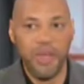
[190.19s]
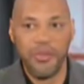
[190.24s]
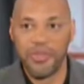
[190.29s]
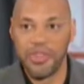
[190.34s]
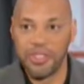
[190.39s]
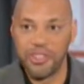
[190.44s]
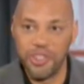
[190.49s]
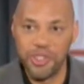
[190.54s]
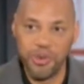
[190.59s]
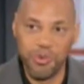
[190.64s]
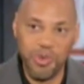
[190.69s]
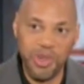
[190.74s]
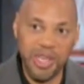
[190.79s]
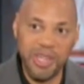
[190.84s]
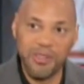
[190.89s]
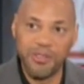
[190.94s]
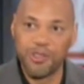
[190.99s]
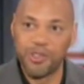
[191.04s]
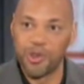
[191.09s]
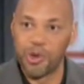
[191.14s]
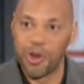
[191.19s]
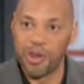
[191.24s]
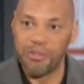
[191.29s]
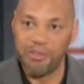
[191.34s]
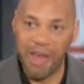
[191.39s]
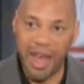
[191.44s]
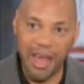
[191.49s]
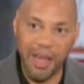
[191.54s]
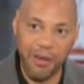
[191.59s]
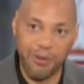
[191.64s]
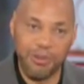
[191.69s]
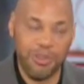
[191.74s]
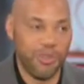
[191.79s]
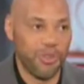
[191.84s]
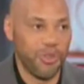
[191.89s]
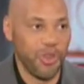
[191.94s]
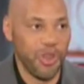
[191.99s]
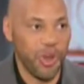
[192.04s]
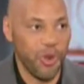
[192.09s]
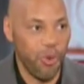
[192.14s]
this unique sort of
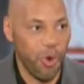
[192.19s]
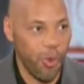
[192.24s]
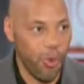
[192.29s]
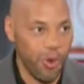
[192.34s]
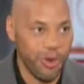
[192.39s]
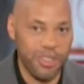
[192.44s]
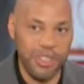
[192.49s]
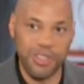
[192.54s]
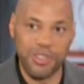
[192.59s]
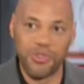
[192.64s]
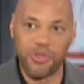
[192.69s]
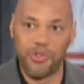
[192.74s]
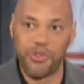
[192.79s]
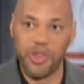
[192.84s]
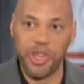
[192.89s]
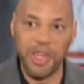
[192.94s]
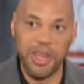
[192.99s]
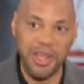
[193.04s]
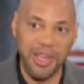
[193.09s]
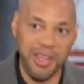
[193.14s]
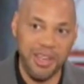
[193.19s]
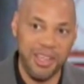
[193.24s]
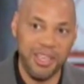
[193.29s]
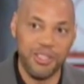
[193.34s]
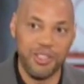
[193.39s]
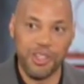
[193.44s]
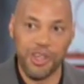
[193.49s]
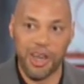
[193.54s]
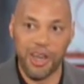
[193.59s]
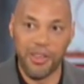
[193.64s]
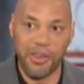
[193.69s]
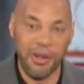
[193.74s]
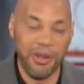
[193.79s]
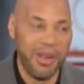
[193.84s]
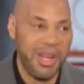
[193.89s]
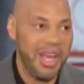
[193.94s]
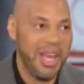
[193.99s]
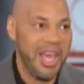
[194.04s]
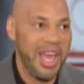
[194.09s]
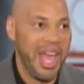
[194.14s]
ecosphere where we're just feeding each other,
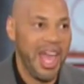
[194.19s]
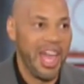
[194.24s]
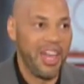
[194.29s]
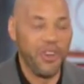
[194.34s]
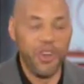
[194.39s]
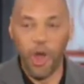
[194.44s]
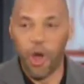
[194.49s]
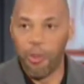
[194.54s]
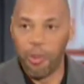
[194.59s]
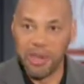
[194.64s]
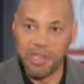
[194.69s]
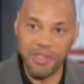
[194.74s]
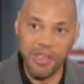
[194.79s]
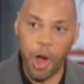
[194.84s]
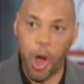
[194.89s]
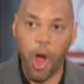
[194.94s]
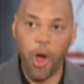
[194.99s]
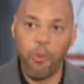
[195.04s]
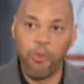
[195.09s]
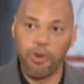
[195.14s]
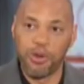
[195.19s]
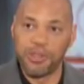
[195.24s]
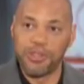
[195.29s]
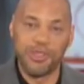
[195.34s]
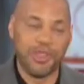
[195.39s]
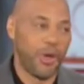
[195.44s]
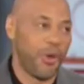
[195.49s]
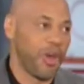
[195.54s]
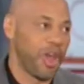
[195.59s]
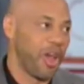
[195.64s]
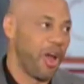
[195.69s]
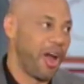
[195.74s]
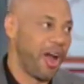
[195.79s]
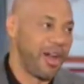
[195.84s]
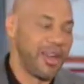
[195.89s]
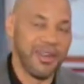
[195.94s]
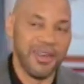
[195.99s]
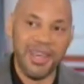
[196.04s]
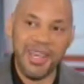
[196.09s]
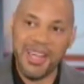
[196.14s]
and nobody. Oprah's going
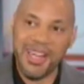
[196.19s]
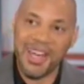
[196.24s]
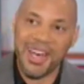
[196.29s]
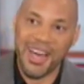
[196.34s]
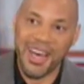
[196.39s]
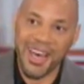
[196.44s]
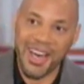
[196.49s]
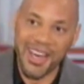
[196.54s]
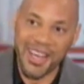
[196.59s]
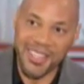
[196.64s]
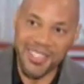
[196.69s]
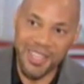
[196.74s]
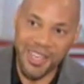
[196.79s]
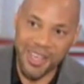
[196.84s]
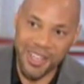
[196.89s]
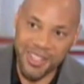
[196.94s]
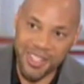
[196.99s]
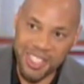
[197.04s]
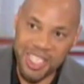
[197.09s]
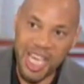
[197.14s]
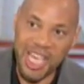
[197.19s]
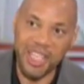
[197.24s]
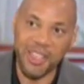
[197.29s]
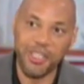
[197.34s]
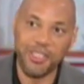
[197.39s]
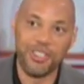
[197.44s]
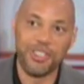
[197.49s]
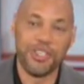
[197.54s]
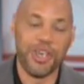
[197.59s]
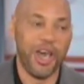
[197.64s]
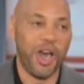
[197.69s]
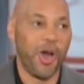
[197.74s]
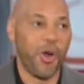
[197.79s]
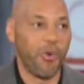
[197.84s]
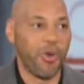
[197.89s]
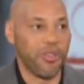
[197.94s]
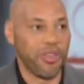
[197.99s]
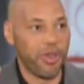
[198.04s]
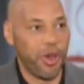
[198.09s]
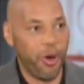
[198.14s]
on The Daily Show
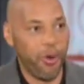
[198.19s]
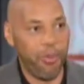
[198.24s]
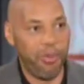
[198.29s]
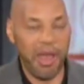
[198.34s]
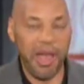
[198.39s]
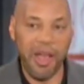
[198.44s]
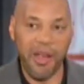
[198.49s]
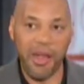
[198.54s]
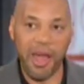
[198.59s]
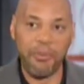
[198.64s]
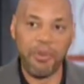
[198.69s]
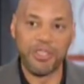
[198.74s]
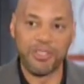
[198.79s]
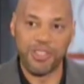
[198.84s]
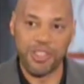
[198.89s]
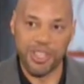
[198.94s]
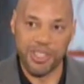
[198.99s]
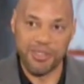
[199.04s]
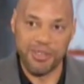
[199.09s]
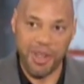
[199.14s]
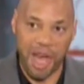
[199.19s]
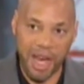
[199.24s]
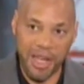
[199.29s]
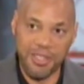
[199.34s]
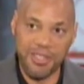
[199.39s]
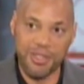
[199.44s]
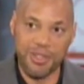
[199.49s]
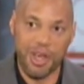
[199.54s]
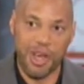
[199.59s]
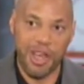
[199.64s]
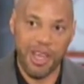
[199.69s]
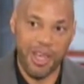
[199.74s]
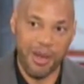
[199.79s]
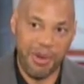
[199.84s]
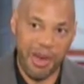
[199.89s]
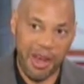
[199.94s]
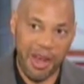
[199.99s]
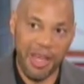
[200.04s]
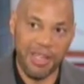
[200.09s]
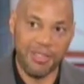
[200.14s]
with Colbert. I mean, it's just us talking
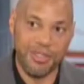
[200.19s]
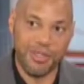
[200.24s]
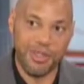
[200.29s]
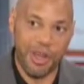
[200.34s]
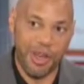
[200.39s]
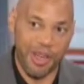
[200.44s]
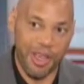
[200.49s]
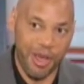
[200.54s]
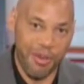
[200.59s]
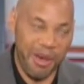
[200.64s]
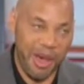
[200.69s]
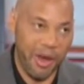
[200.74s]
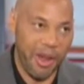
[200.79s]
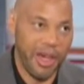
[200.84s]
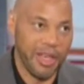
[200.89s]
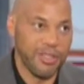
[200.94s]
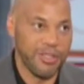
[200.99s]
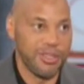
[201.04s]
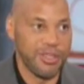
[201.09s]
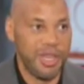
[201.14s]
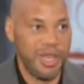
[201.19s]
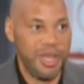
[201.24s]
about us talking about us.